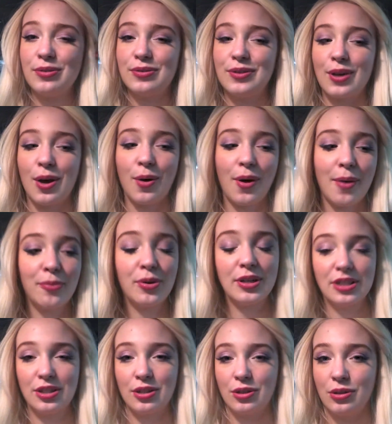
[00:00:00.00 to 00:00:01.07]
So I'm going
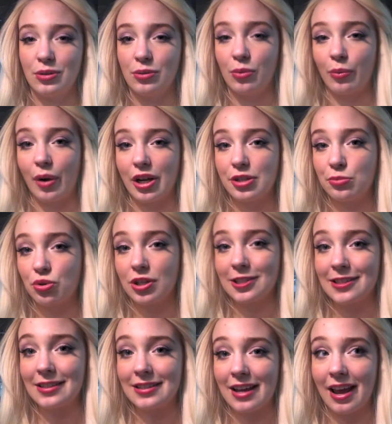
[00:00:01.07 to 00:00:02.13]
to watch more
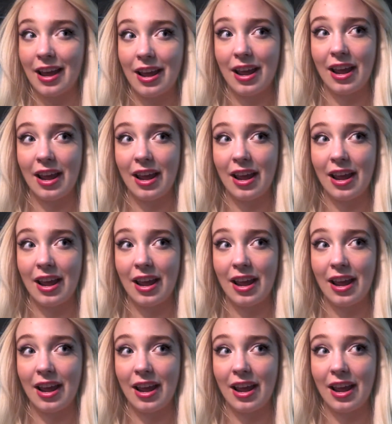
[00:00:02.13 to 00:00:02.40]
today,